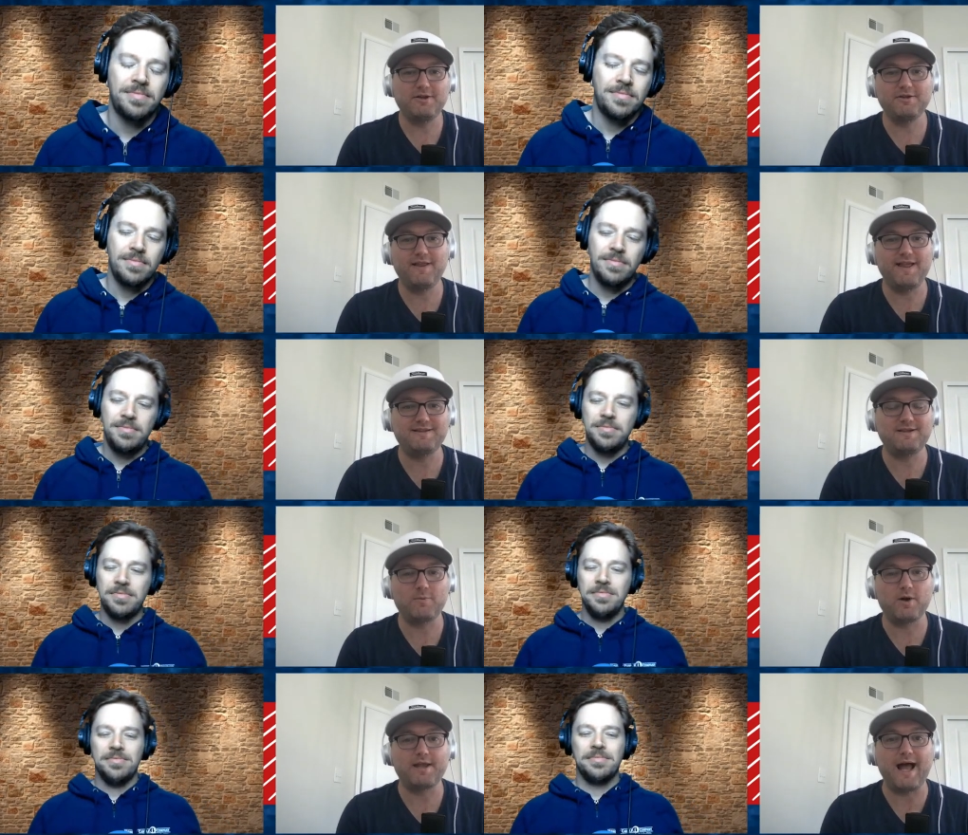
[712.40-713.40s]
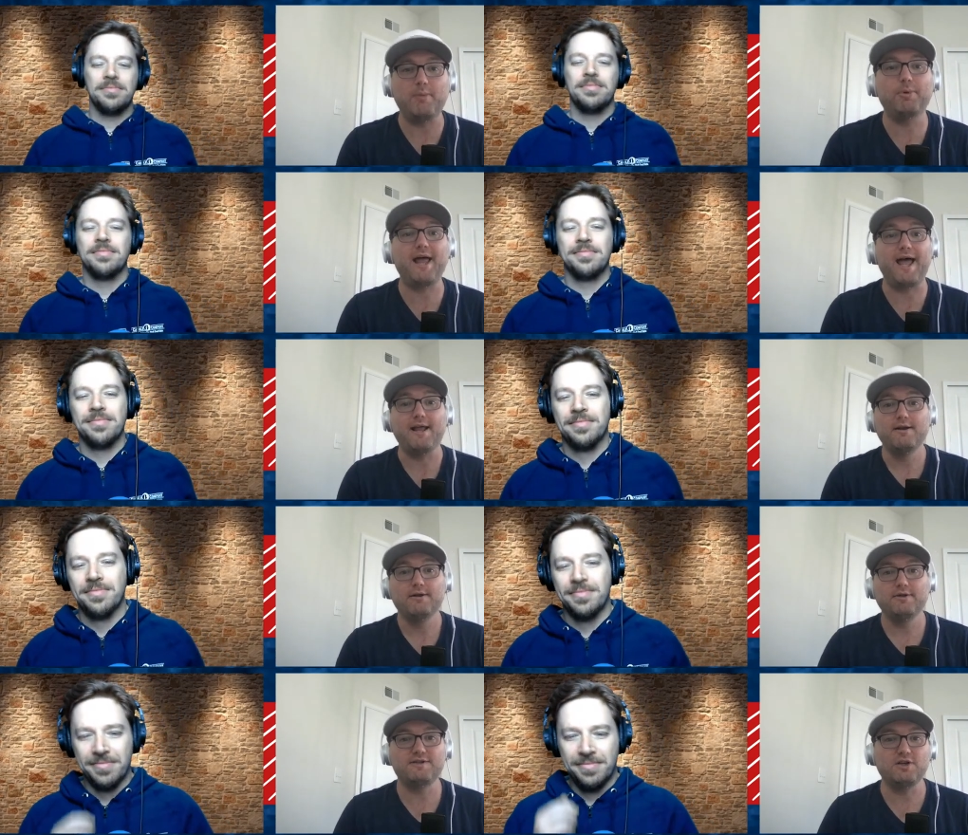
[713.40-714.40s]
Speaker 1: clearly that didn't work out. But hey,
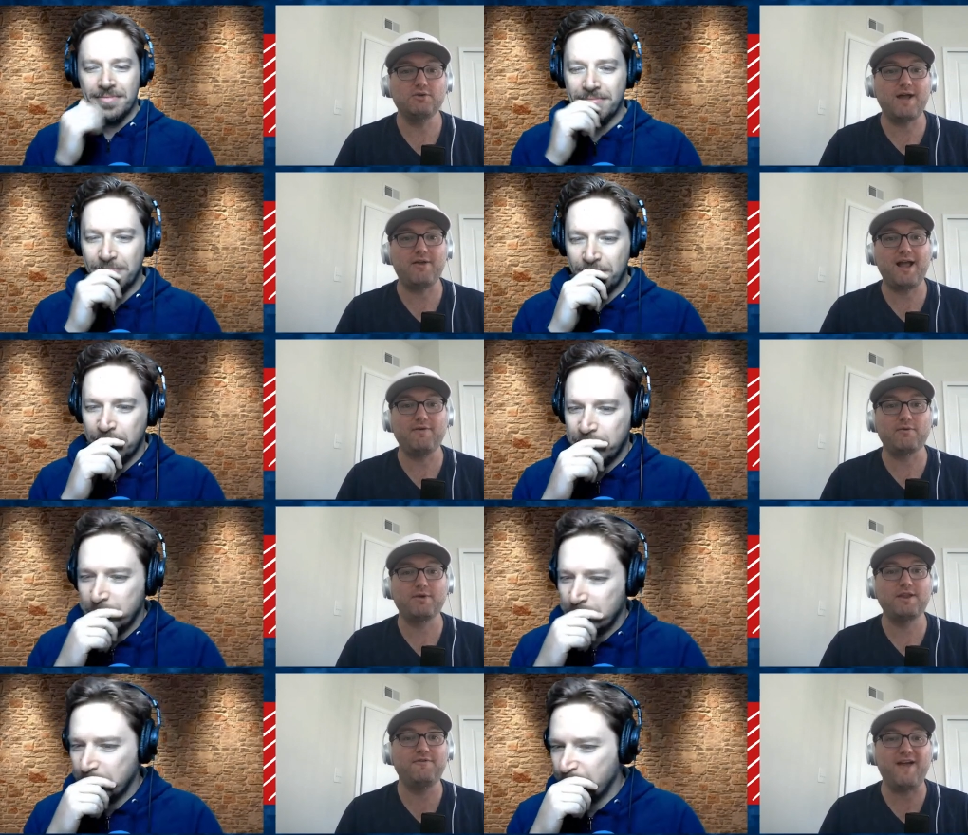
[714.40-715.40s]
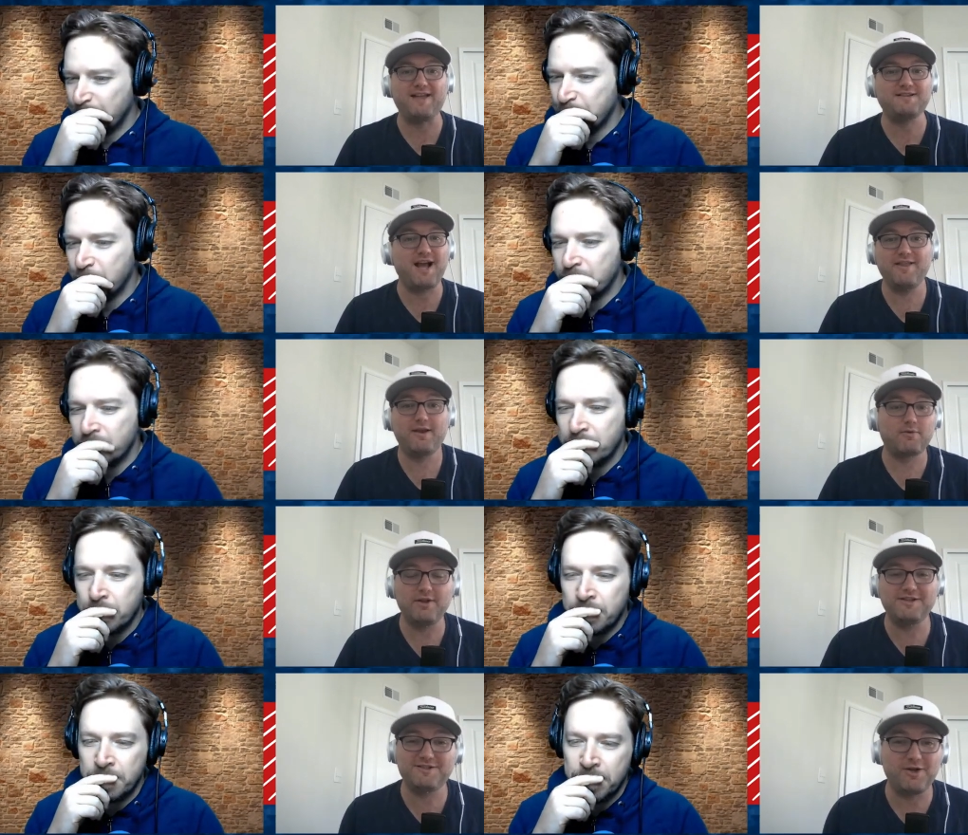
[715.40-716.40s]
listen, you'd rather have a really fast guy than a
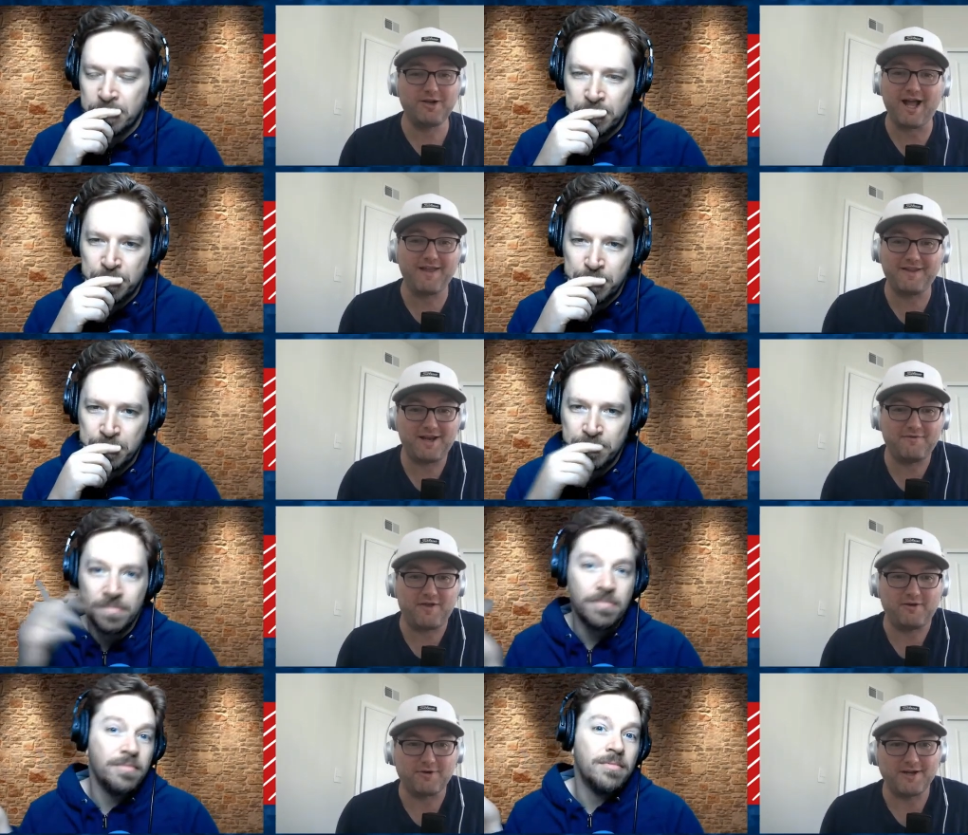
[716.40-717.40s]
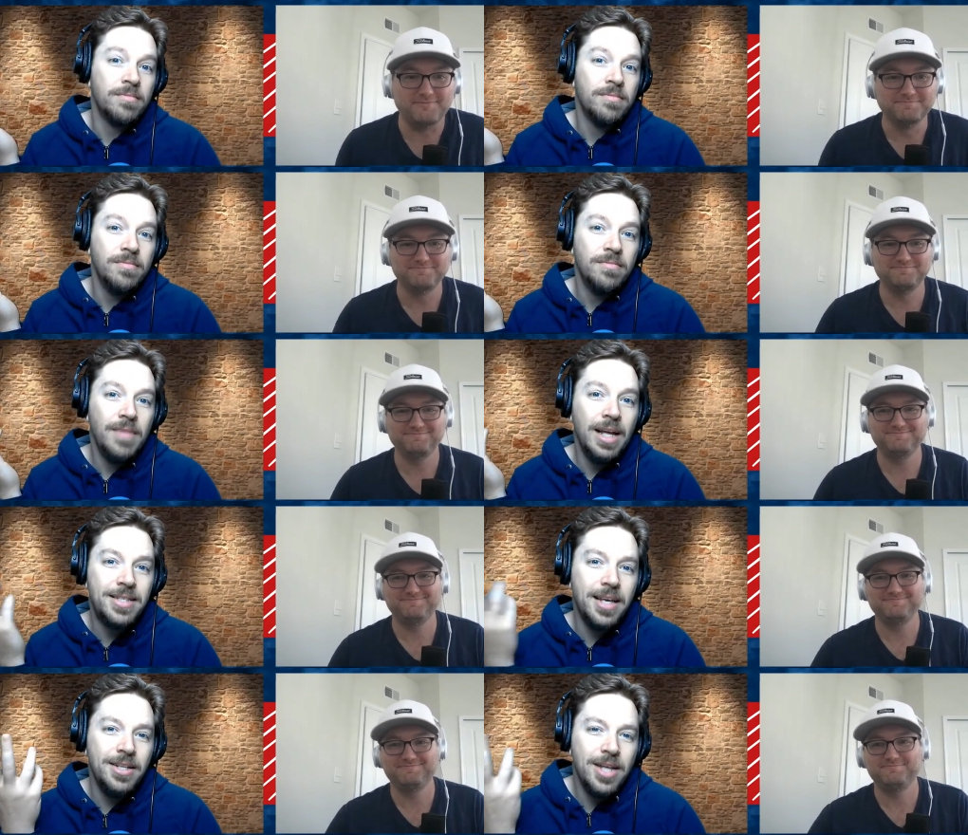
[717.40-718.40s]
really slow guy in the NFL, right?
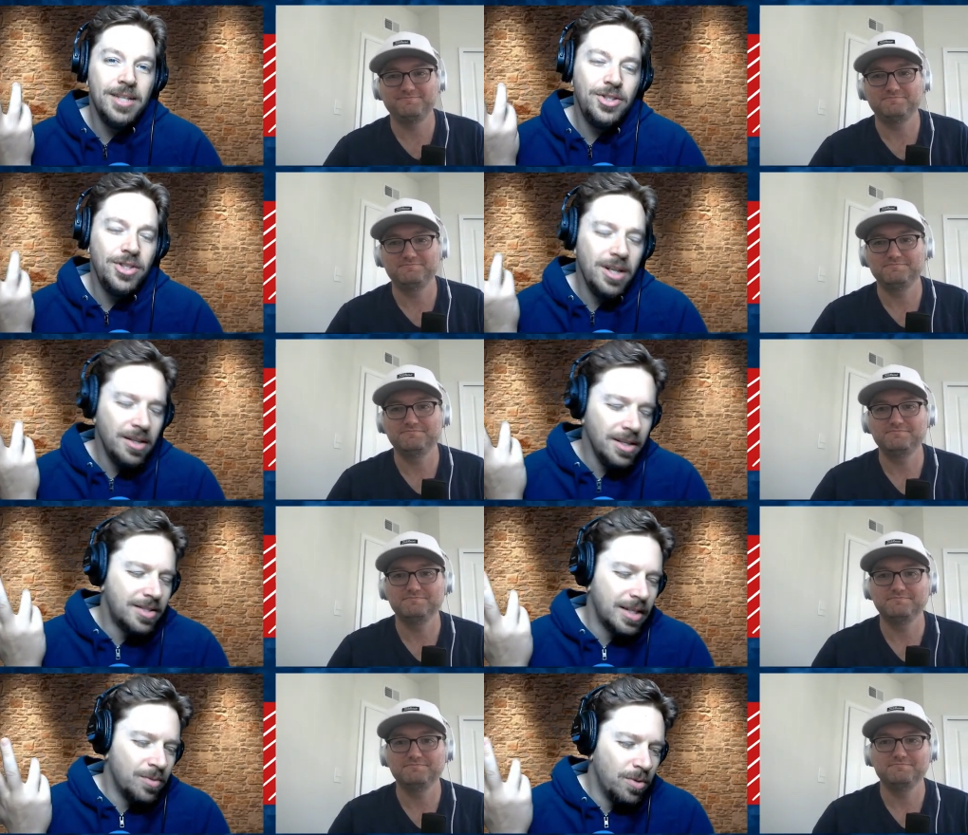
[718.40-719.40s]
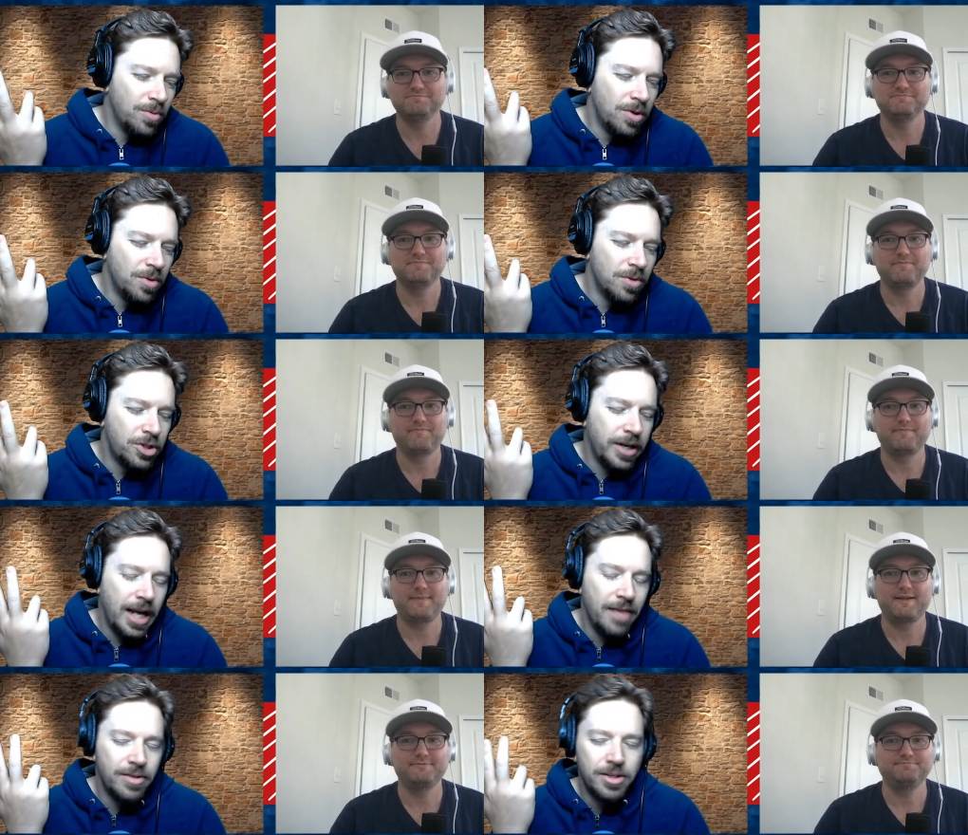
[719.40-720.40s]
Speaker 2: that's it. That's you know, listen, we're, we're we're trying to
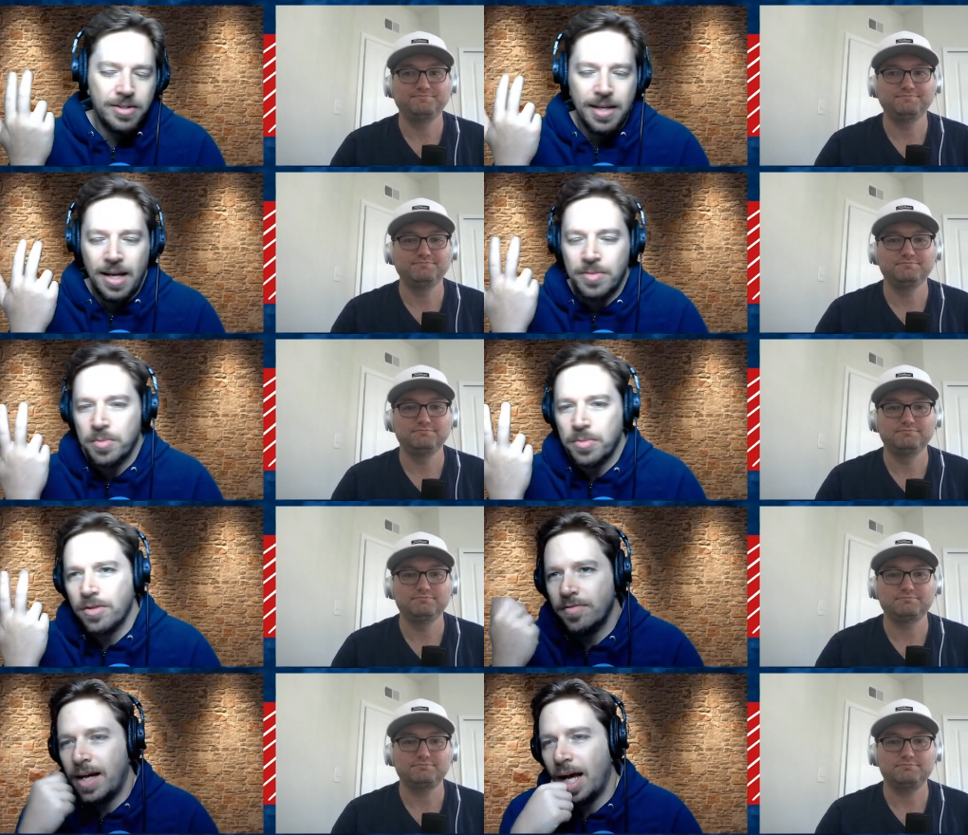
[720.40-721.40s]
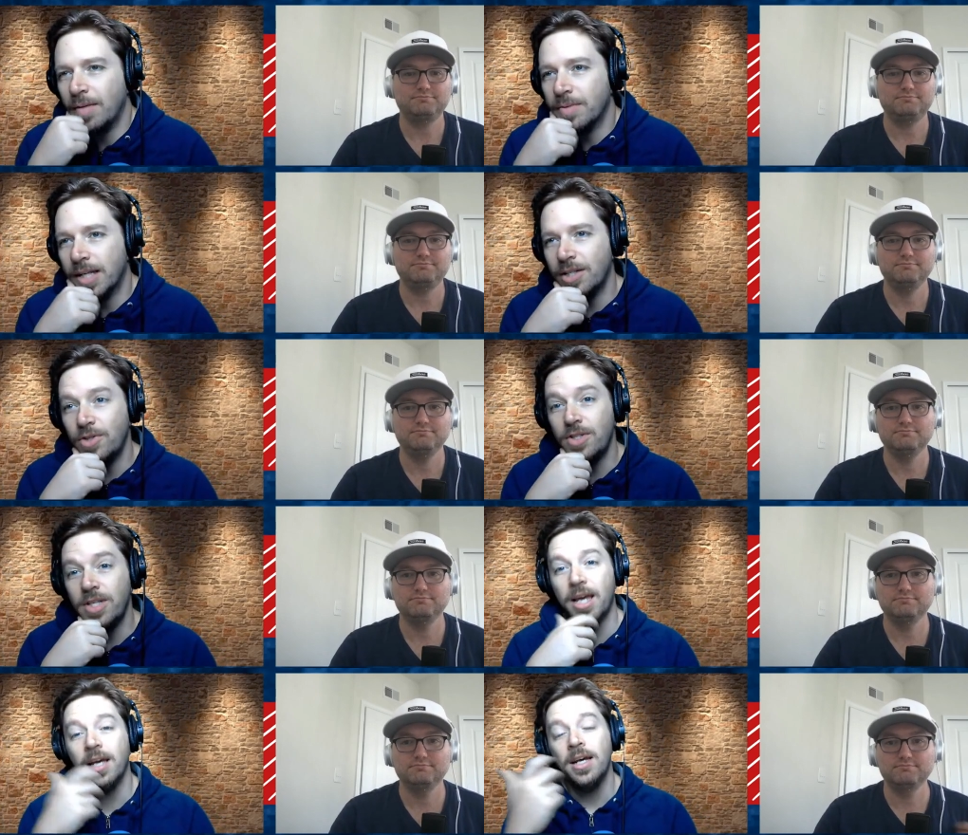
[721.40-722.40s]
have a good time, some good vibes. And as you
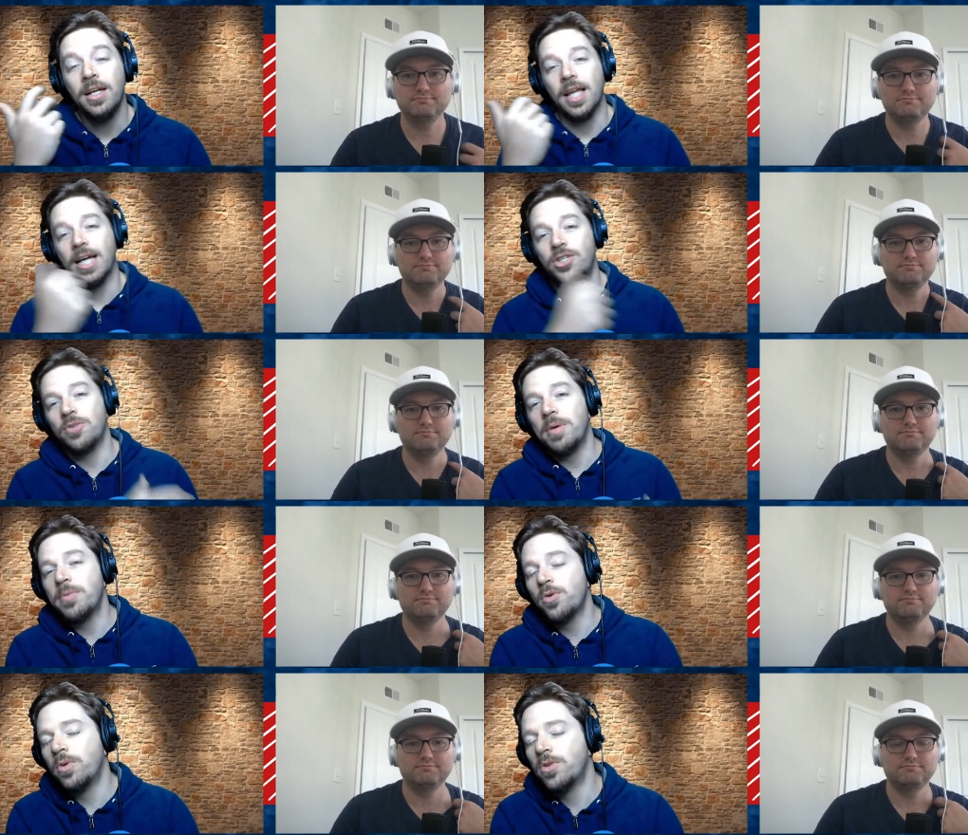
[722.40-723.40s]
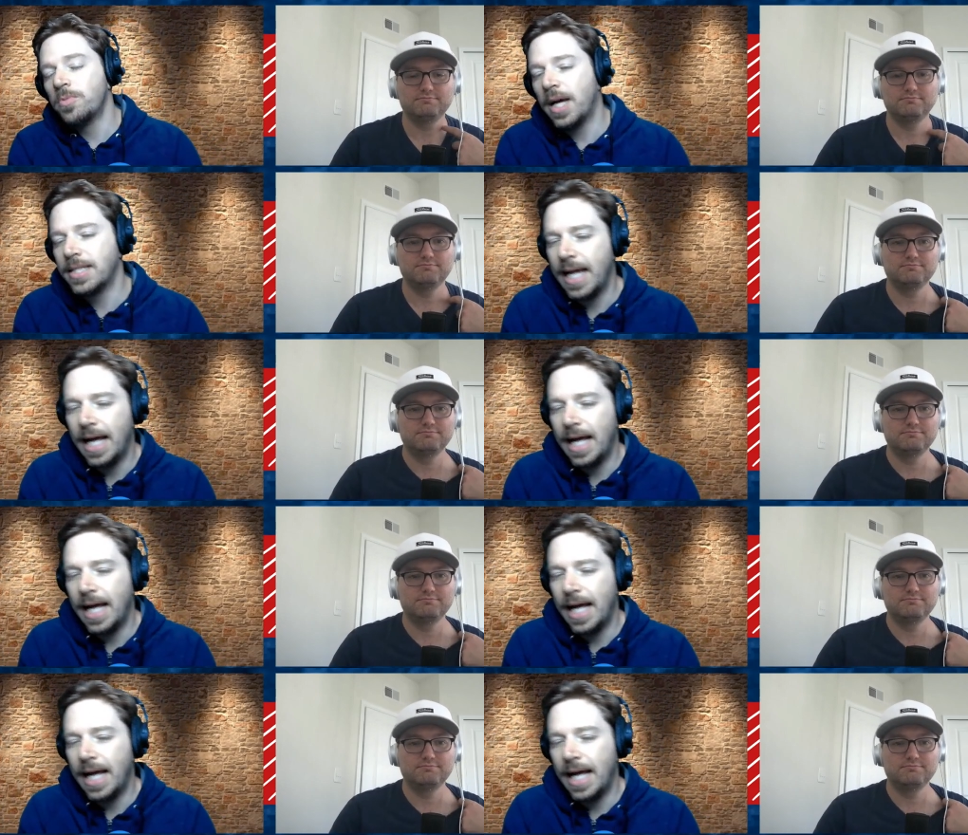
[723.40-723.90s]
say, last year maybe there were some guys that